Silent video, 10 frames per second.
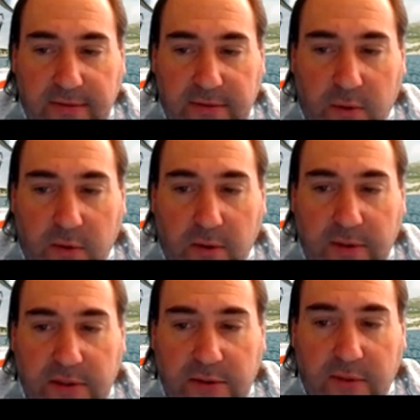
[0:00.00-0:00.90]
of torr,
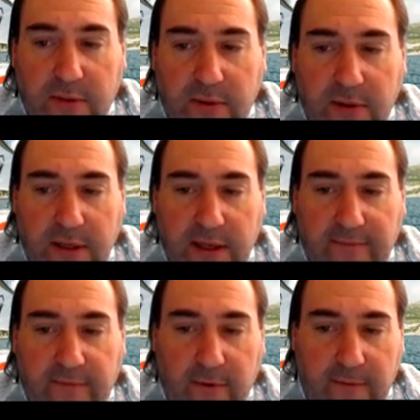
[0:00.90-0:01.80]
which is what we're looking
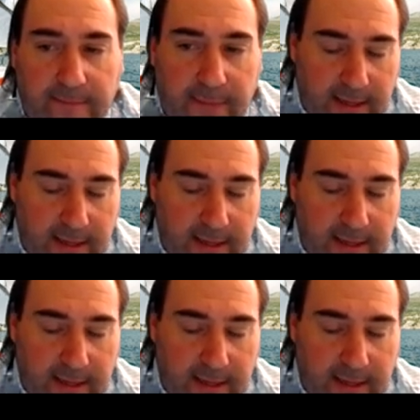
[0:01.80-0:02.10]
for.